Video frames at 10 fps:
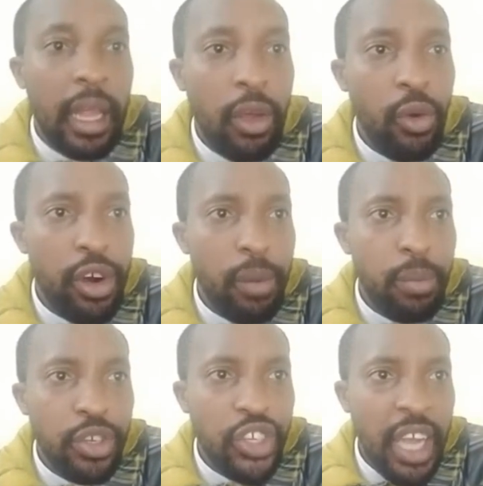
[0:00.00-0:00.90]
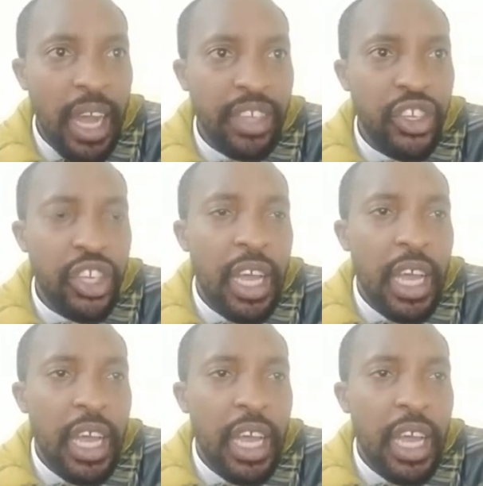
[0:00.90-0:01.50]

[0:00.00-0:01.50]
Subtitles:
Honorable Judge